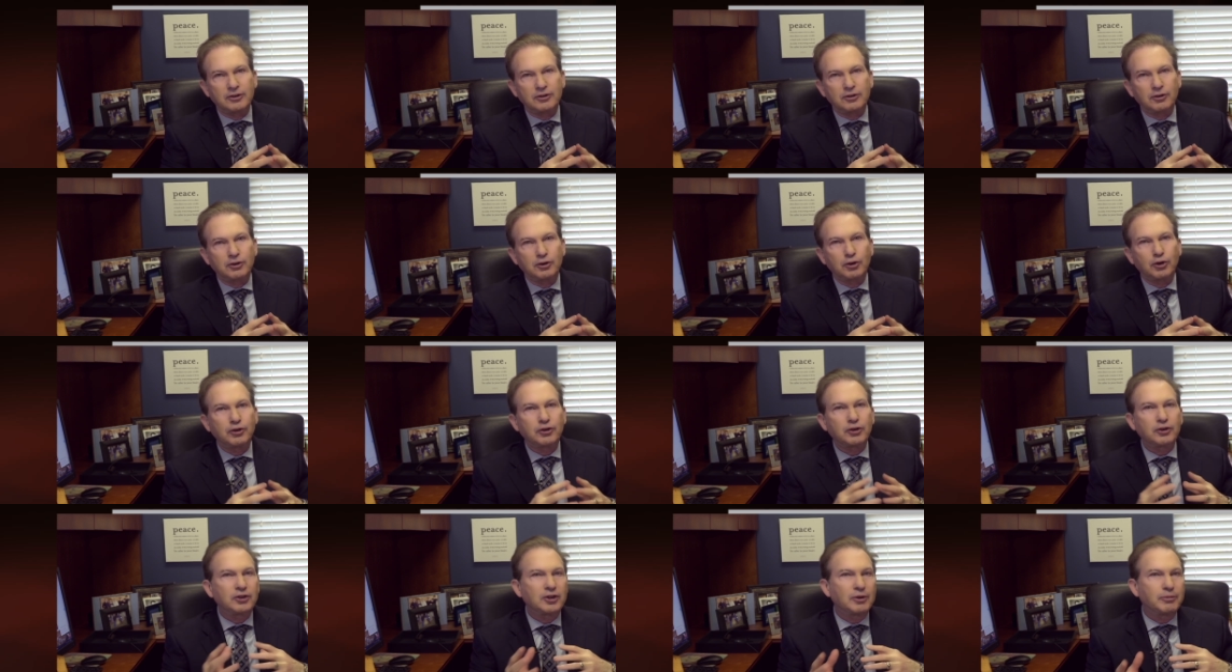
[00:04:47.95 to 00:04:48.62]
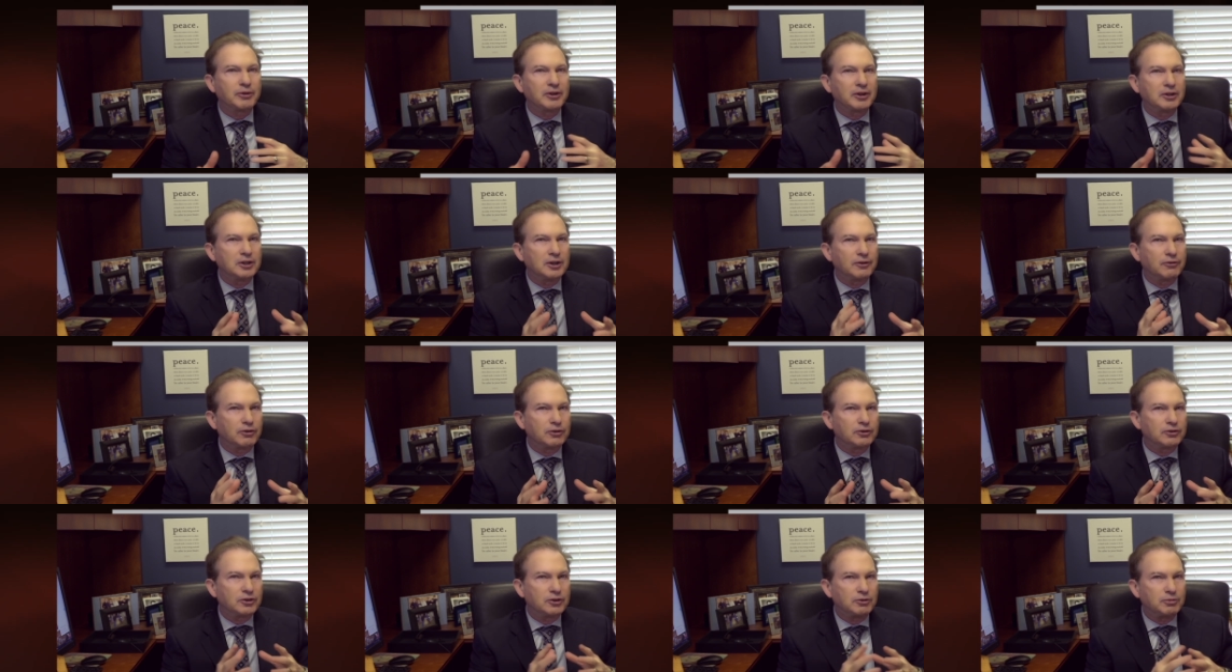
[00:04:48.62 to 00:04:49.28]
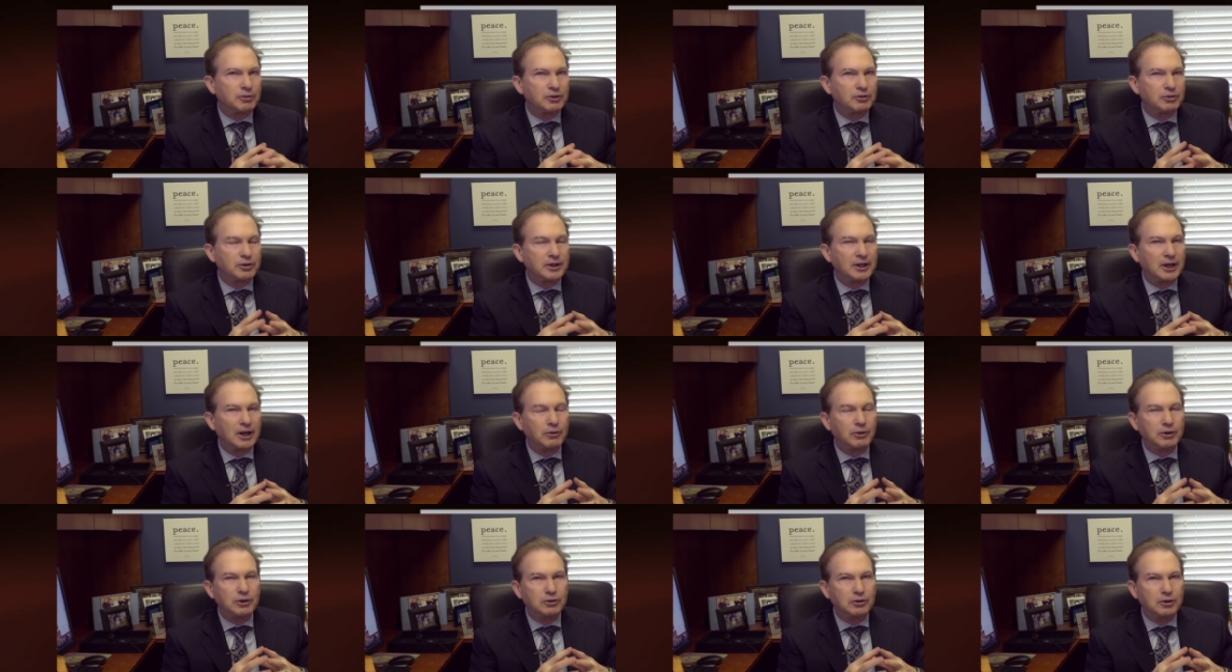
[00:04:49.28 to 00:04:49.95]
So those are some of the differences between
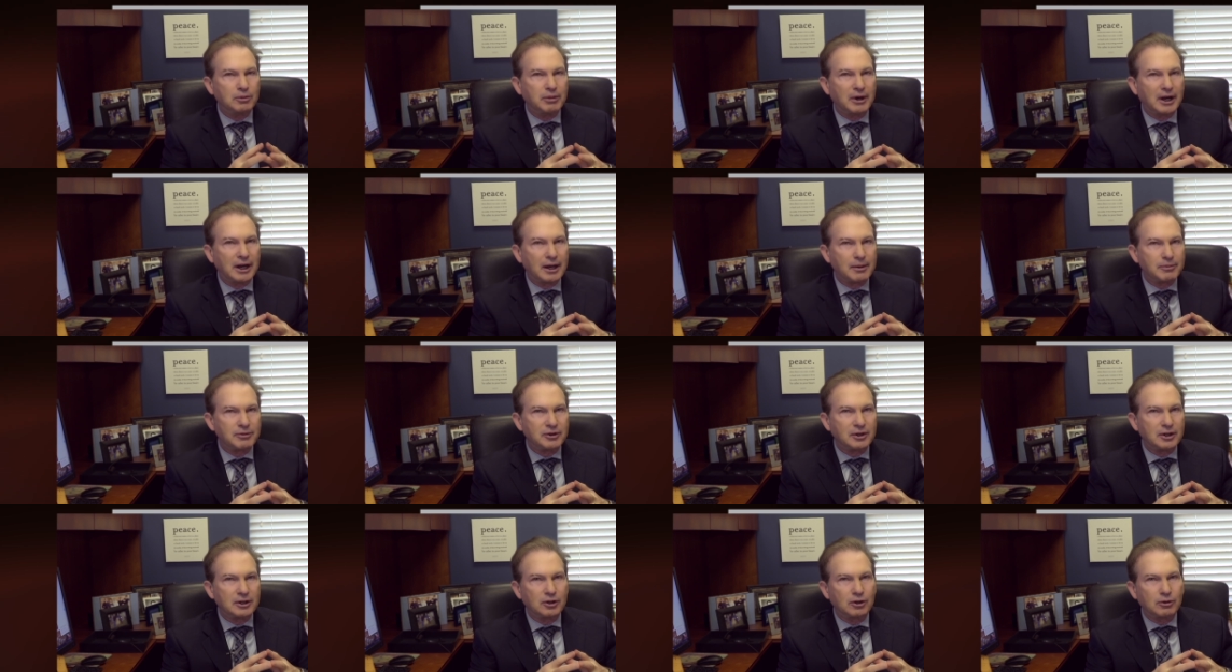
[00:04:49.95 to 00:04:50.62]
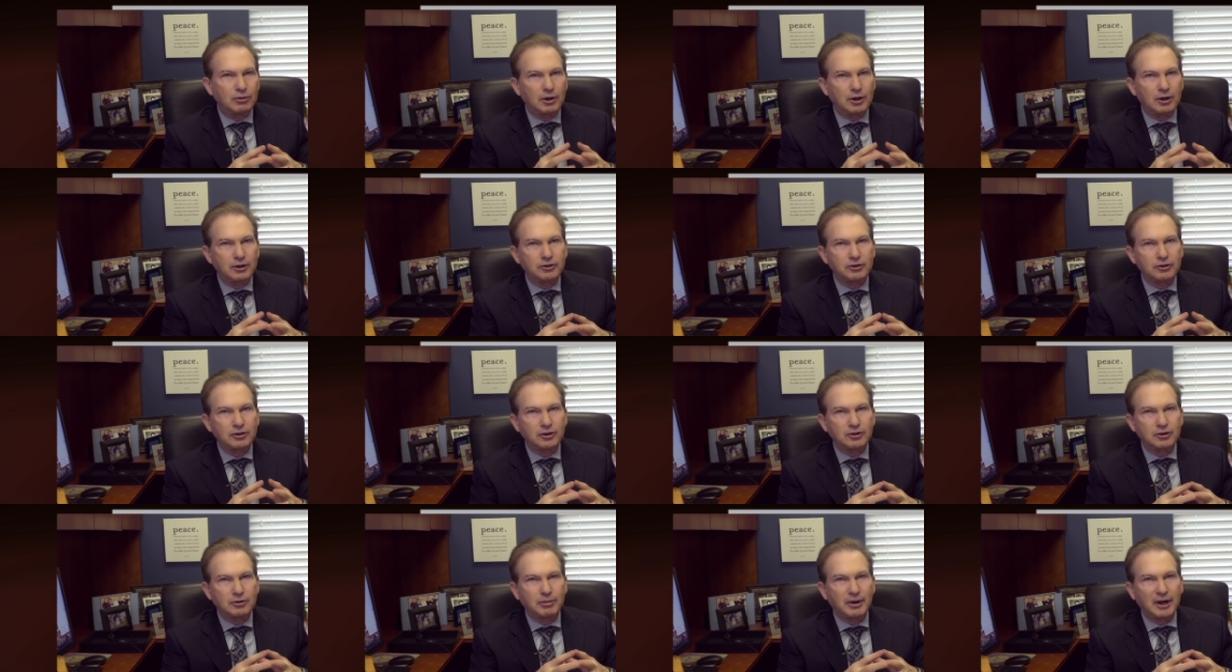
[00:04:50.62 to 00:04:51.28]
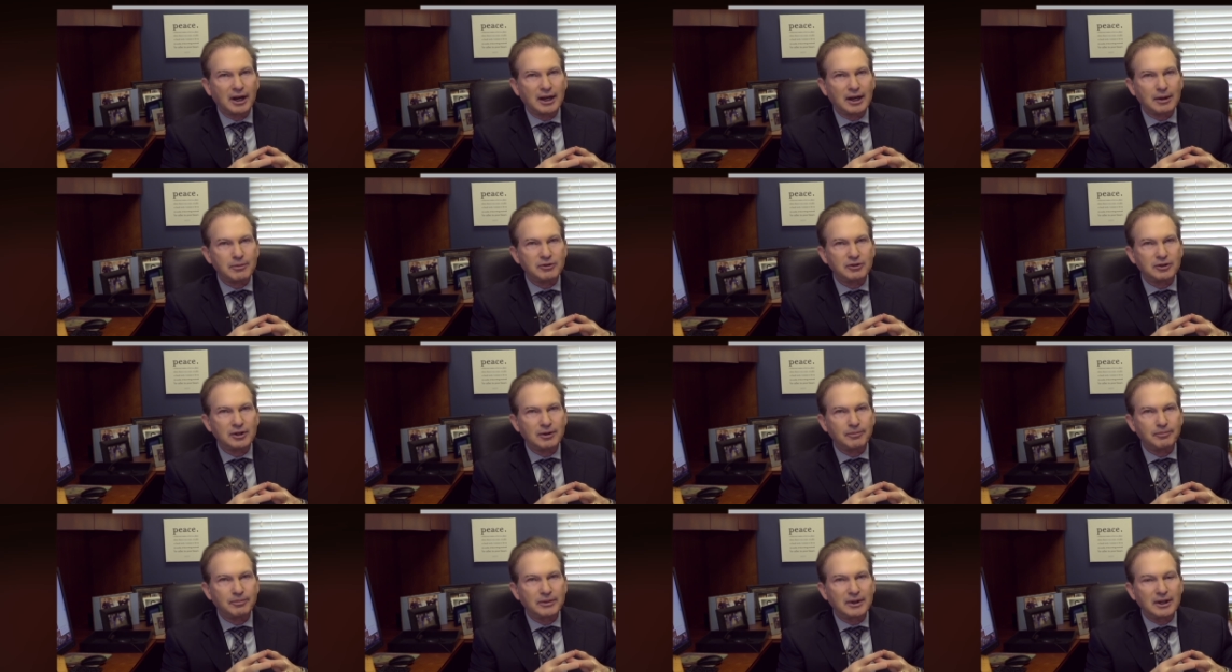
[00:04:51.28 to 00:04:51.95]
how we do a biopsy and a urologist does a biopsy.